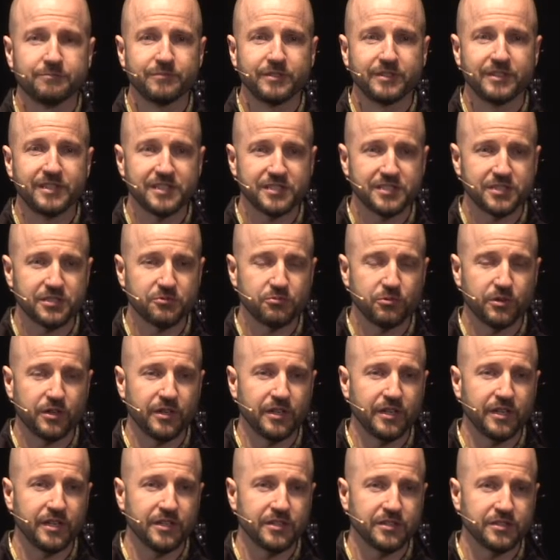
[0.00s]
This is what it
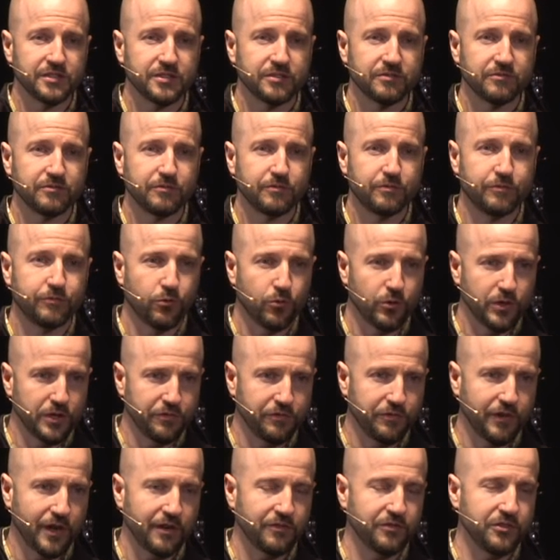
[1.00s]
is.
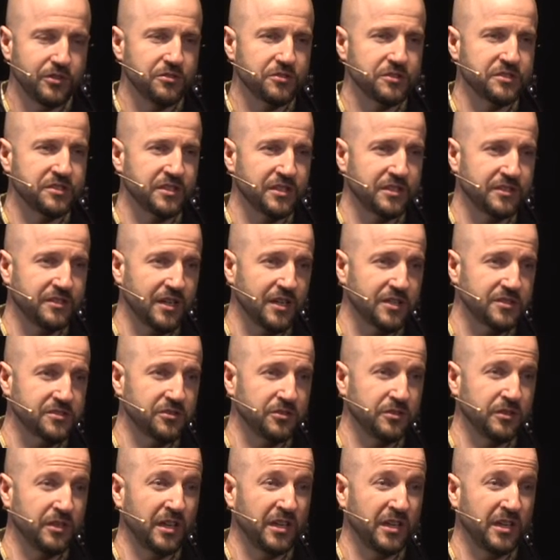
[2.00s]
45 years in the desert.